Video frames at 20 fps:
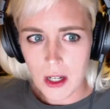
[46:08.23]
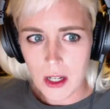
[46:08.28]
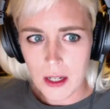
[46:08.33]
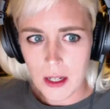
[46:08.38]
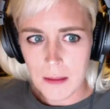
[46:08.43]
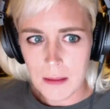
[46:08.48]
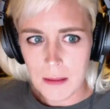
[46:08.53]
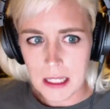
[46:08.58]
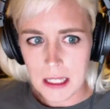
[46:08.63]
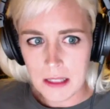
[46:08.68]

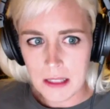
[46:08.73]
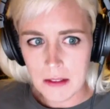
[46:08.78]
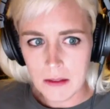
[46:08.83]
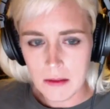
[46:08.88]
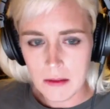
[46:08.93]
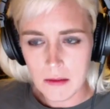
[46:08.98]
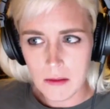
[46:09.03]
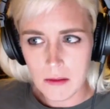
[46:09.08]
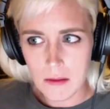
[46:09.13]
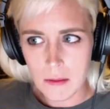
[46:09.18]

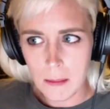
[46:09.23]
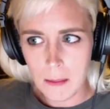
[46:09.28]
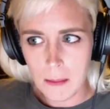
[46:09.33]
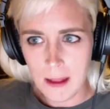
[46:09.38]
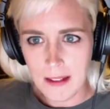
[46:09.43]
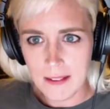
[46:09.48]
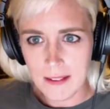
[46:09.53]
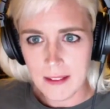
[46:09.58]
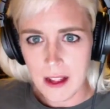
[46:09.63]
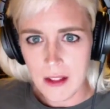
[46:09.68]
mean,
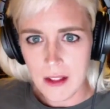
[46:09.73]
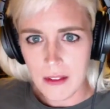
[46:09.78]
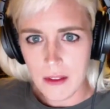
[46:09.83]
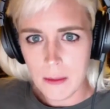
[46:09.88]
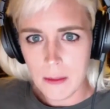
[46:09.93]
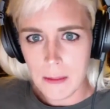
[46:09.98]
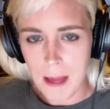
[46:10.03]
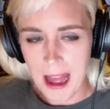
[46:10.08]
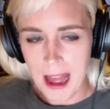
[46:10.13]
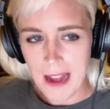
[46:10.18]
based on the
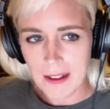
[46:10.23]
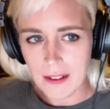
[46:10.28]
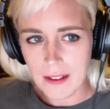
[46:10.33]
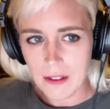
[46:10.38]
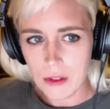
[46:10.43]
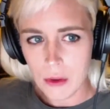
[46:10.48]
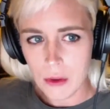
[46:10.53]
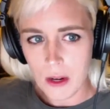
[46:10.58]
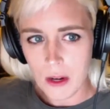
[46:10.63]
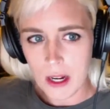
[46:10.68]

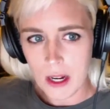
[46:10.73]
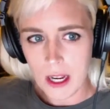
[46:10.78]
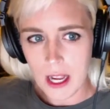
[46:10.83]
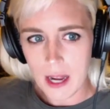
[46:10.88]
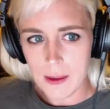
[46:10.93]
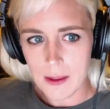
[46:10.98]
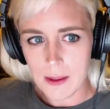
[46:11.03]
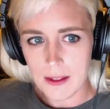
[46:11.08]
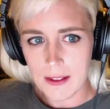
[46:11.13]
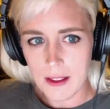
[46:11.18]
backstory, I
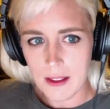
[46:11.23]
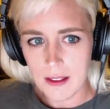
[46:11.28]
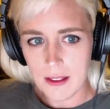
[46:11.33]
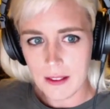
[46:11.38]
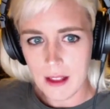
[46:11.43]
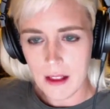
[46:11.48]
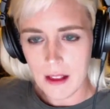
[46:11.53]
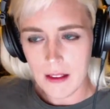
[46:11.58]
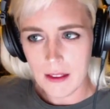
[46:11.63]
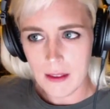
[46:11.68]
would say
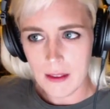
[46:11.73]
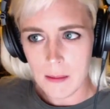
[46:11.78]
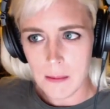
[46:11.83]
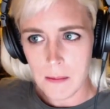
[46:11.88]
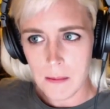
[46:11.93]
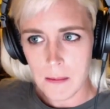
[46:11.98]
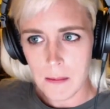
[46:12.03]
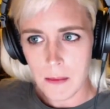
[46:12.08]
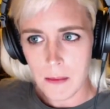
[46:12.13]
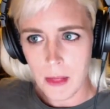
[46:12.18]
since
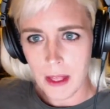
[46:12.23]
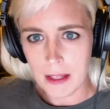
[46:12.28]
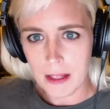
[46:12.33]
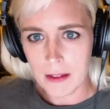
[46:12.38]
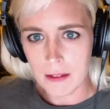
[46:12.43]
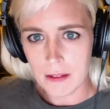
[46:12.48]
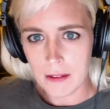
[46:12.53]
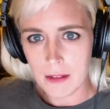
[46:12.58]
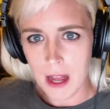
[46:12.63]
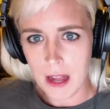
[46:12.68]

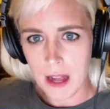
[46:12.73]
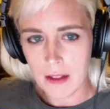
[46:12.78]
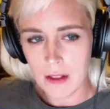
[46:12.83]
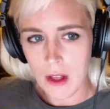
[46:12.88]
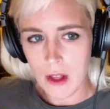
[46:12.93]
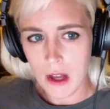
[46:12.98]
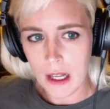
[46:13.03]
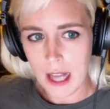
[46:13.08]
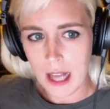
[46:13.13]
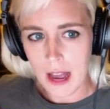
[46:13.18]
not
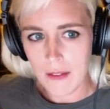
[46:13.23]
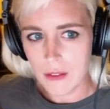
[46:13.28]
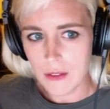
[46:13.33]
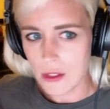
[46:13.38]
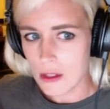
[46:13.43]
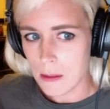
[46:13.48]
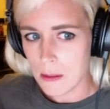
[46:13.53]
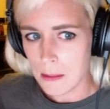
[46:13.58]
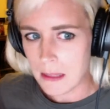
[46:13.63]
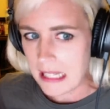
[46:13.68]
long after
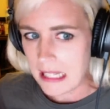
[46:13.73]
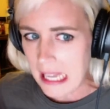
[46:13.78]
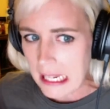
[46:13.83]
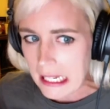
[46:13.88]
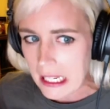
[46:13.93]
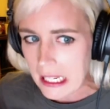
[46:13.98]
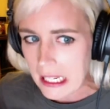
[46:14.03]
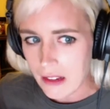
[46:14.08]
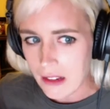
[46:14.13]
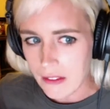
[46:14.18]
the
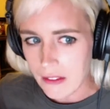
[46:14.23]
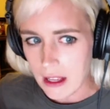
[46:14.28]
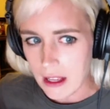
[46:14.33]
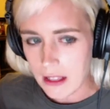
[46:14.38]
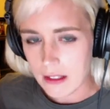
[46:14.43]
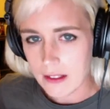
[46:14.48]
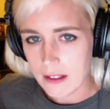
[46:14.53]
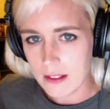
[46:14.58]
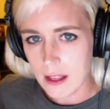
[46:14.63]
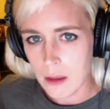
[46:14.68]
beginning of it,
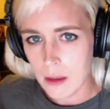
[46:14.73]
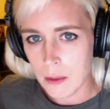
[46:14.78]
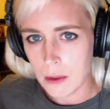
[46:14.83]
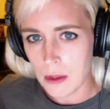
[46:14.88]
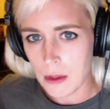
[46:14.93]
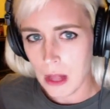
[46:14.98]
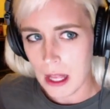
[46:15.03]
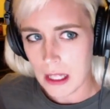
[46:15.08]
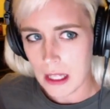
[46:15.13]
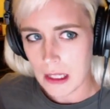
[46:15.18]
because they were,
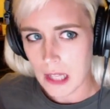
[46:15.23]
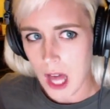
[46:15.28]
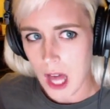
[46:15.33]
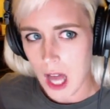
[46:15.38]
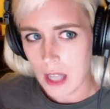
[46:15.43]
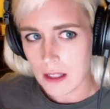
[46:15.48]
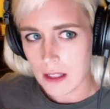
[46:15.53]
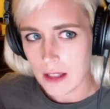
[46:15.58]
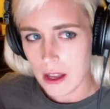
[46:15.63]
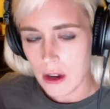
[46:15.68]
like,
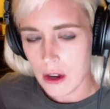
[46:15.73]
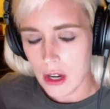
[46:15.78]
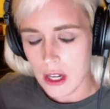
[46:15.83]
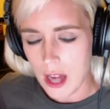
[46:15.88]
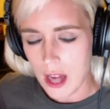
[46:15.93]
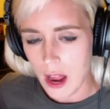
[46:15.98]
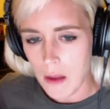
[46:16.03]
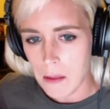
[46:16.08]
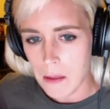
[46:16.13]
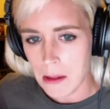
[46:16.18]
locked. They could
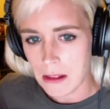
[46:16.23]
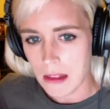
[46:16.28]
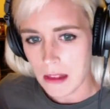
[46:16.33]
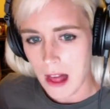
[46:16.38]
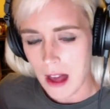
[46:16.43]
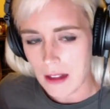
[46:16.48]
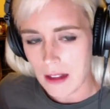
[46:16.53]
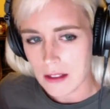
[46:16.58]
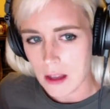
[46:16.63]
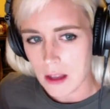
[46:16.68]
not have been
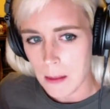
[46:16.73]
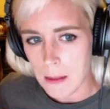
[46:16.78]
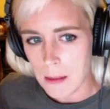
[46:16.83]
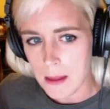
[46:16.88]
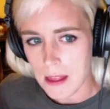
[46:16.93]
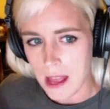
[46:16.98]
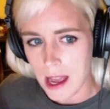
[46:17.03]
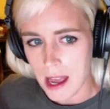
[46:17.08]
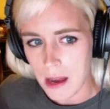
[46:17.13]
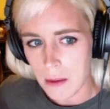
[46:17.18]
locked up in
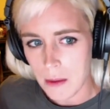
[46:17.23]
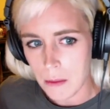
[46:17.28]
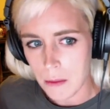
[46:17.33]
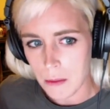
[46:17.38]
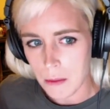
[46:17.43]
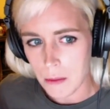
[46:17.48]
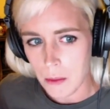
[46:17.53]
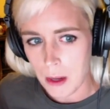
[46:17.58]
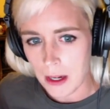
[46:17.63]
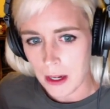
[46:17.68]
that
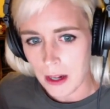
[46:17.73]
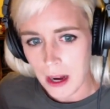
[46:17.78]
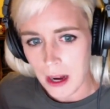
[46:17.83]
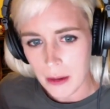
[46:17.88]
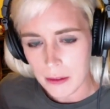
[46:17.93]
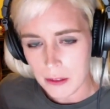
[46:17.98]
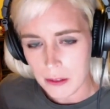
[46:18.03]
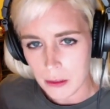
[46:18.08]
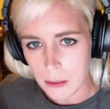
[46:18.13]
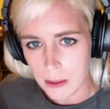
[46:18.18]

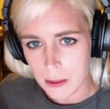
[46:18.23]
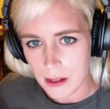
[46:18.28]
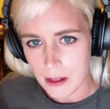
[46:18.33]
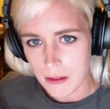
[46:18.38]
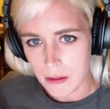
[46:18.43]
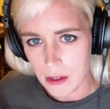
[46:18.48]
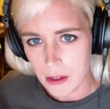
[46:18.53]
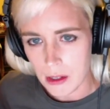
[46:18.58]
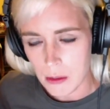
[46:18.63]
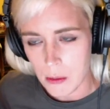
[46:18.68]
warehouse or
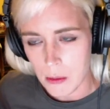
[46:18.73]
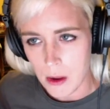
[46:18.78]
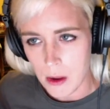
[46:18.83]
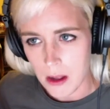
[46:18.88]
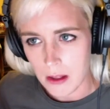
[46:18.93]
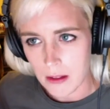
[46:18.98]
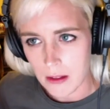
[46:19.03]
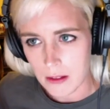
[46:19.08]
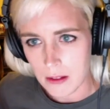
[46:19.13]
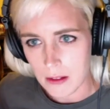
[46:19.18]
whatever it was,